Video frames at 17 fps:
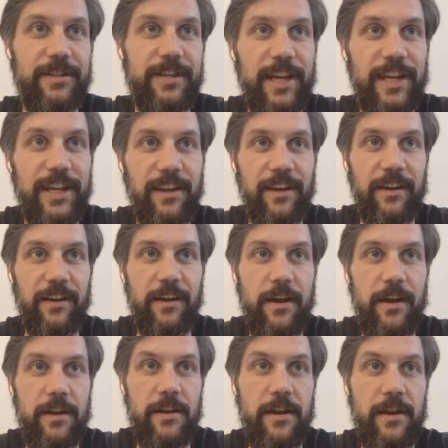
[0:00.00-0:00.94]
taking
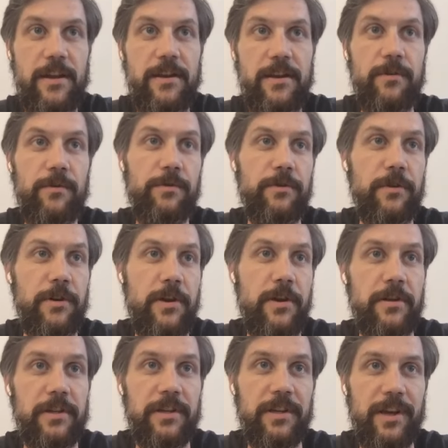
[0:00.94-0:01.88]
an
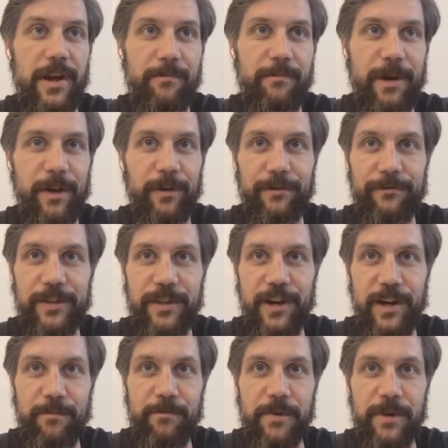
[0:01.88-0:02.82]
inordinate amount of
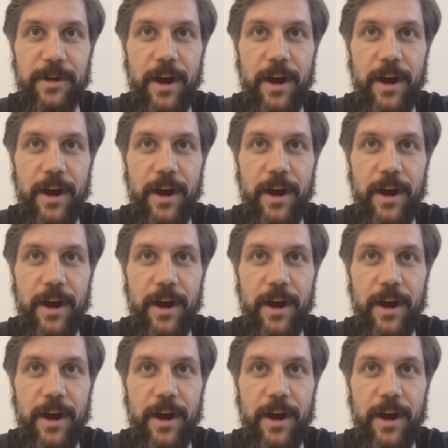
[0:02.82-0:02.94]
time.